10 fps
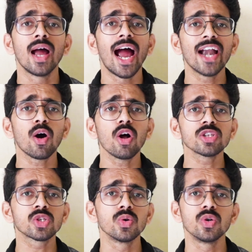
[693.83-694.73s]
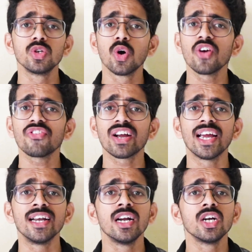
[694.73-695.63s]
And also, don't
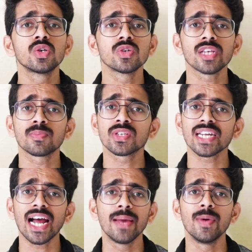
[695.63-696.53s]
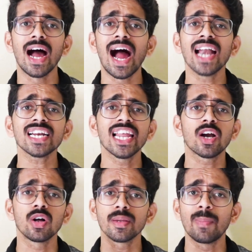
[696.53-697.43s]
forget to subscribe and
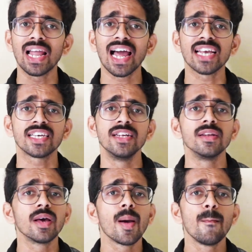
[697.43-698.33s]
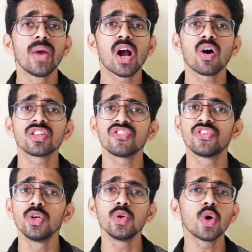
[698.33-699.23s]
click on the bell icon, because
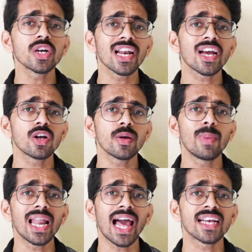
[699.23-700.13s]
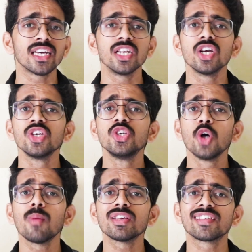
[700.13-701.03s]
if you don't click on the bell icon,
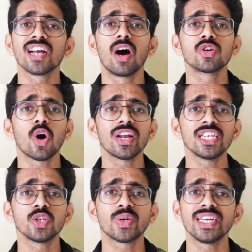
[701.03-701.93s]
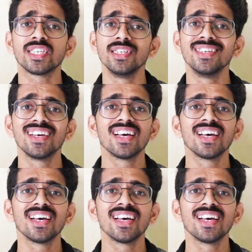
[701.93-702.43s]
you're missing out on education.